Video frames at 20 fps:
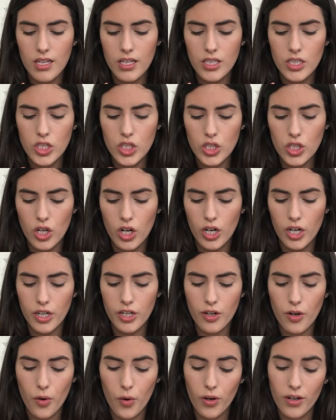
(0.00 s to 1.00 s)
start
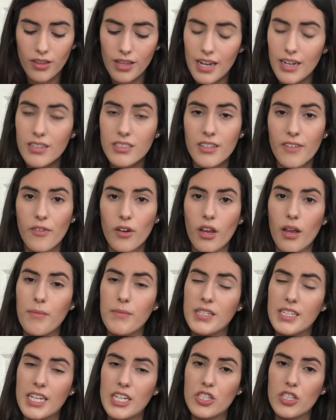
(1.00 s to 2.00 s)
your letters of
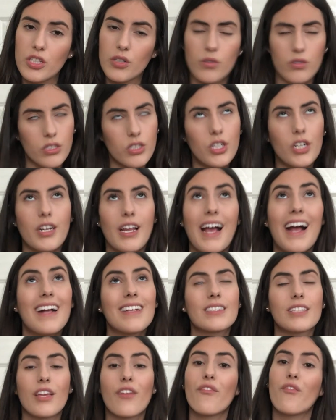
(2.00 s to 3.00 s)
recommendation, or start
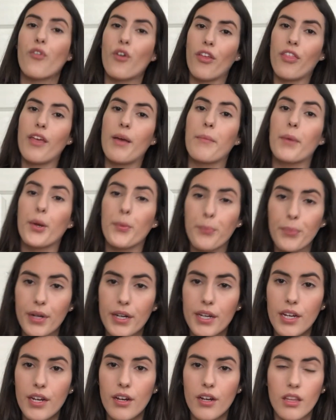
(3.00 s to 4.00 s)
asking for them
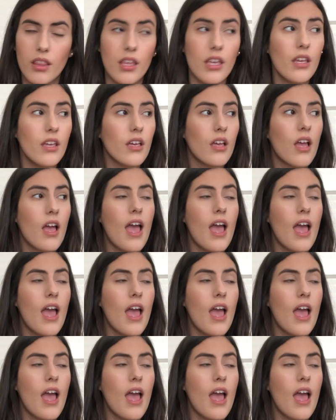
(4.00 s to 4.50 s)
pretty early.